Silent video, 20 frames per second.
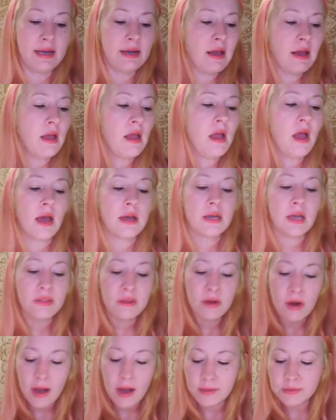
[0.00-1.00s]
Another
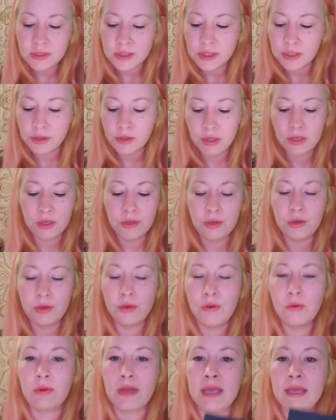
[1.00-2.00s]
option you can do
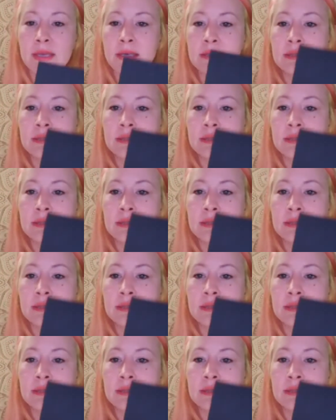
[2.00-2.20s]
is,